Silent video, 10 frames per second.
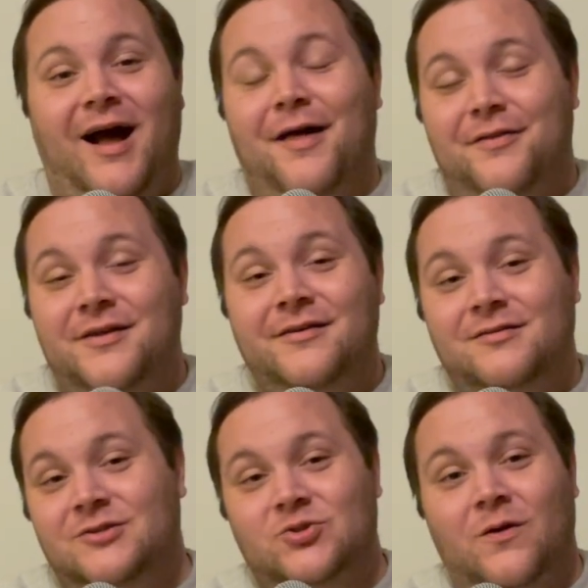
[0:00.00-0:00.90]
I think he'll
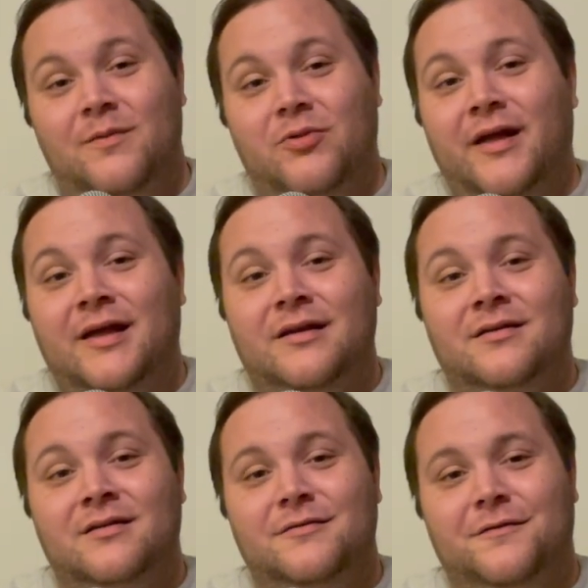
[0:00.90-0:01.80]
enjoy
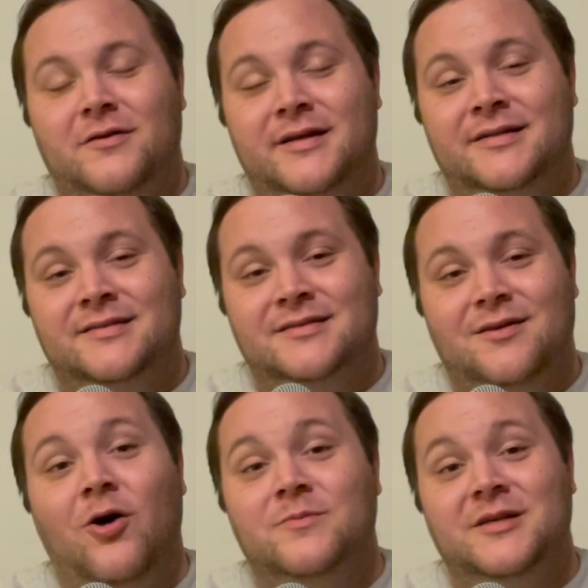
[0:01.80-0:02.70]
playing for his
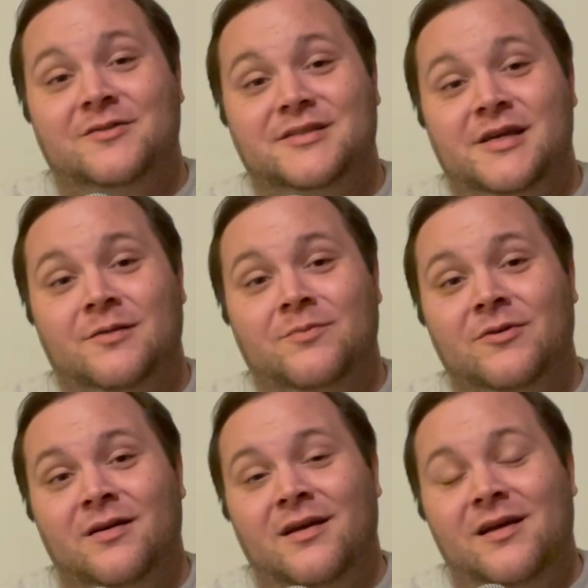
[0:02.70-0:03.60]
hometown team.
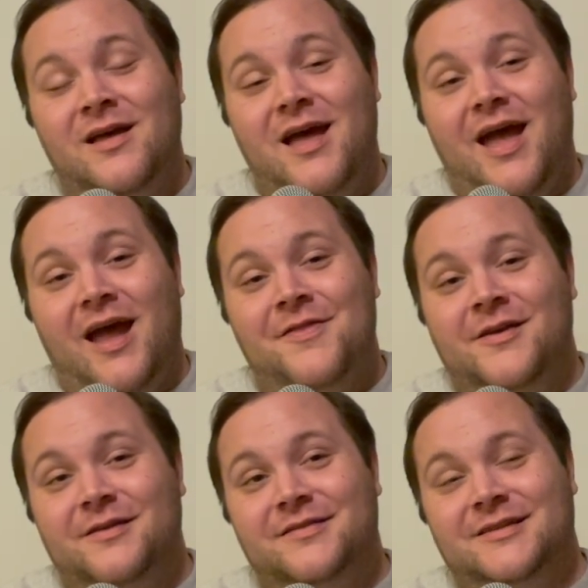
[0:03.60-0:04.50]
And
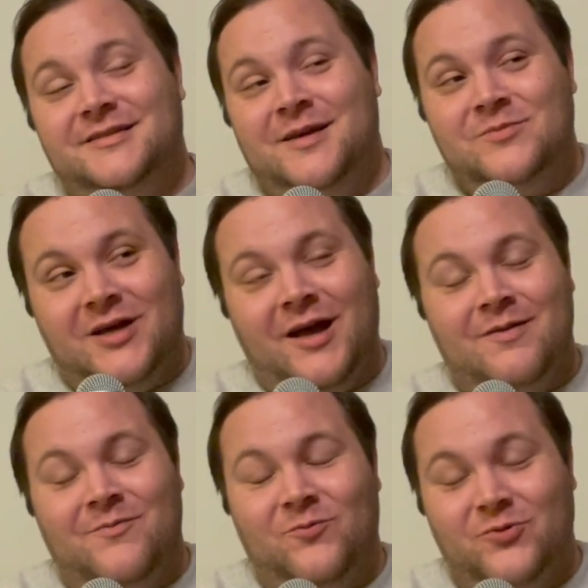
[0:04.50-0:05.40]
then at the same
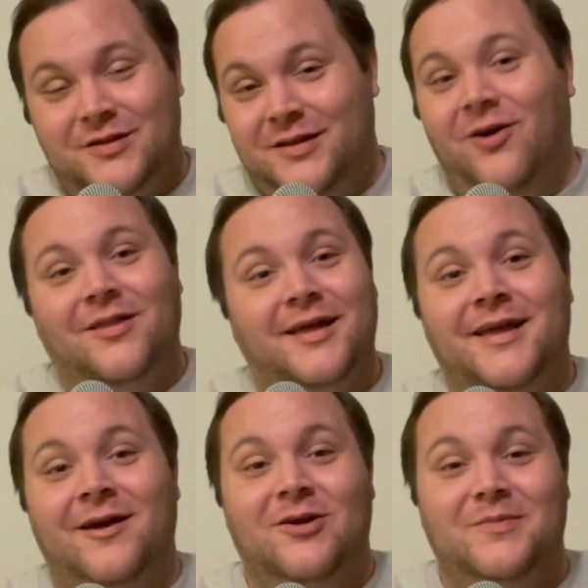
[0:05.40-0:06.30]
time, really all I
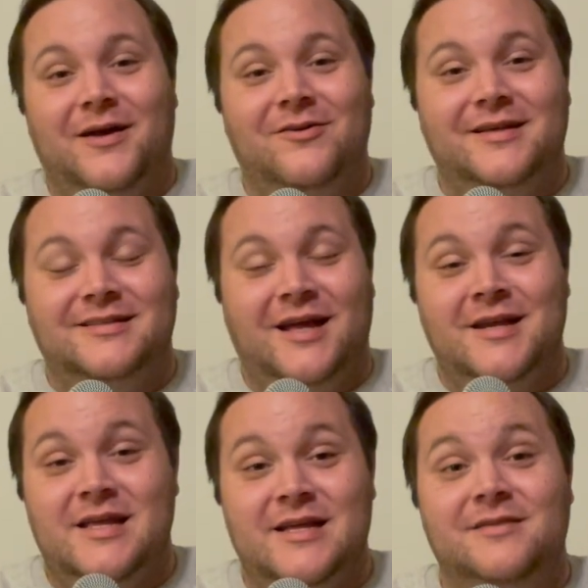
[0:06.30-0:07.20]
care about is I
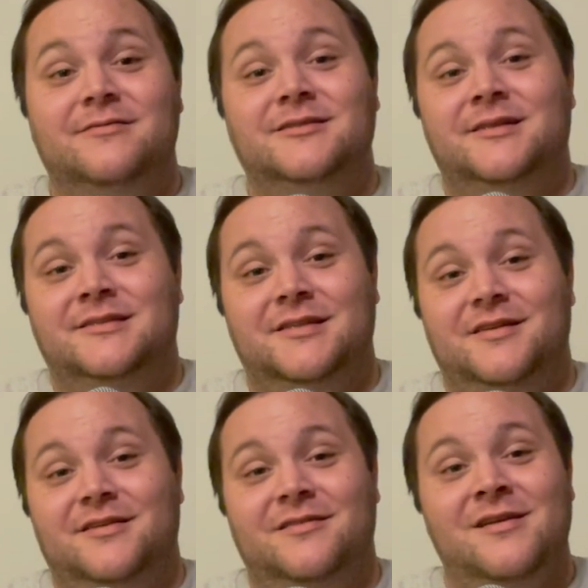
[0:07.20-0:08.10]
need to
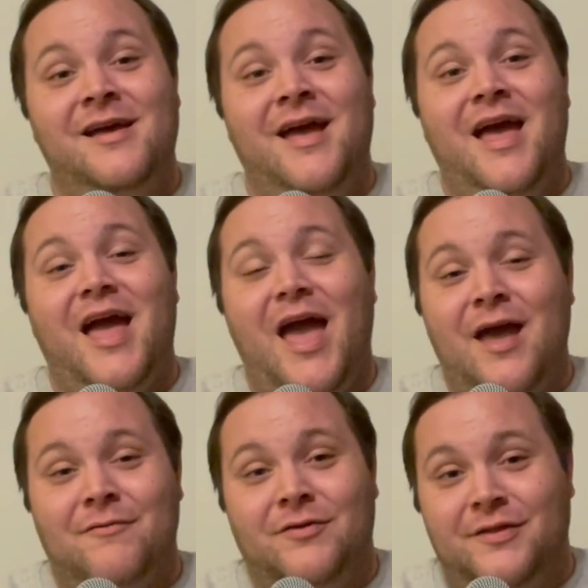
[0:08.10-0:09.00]
see
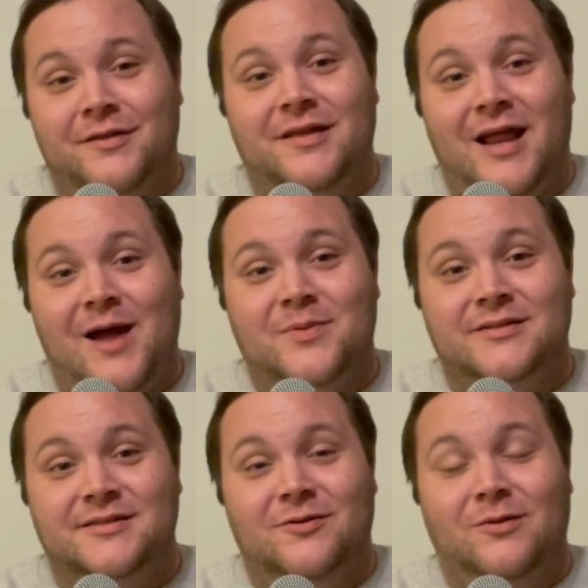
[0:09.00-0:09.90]
everything that
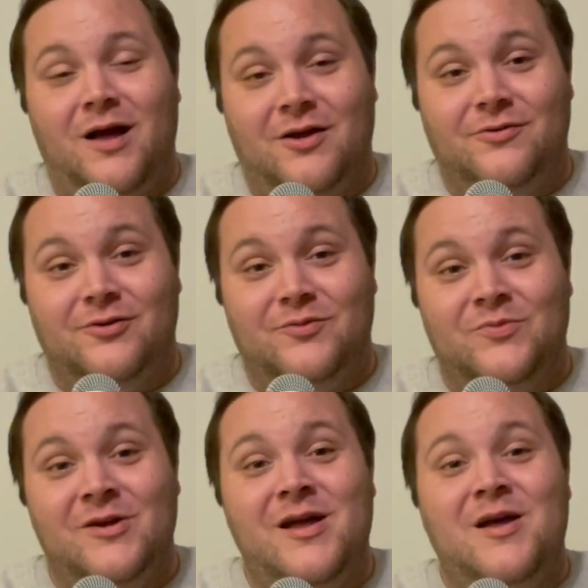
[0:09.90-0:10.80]
happens in a locker room
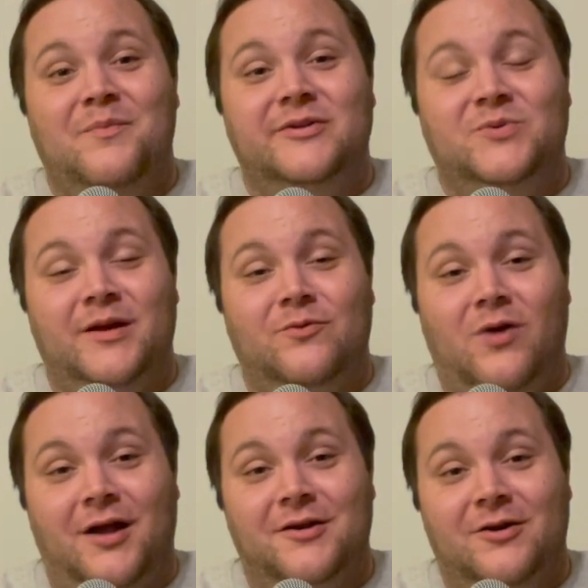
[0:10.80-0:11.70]
between
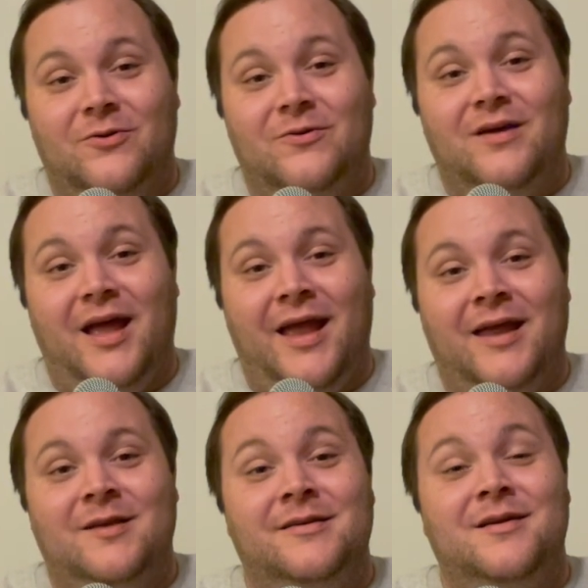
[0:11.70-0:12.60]
Rondo
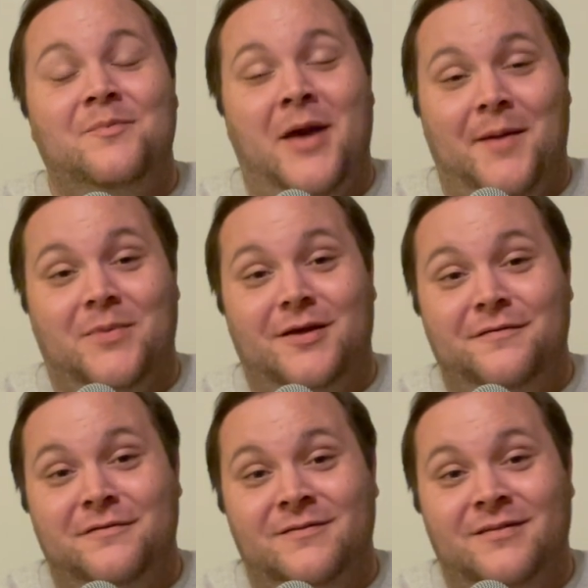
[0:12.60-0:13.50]
and Pat Bev.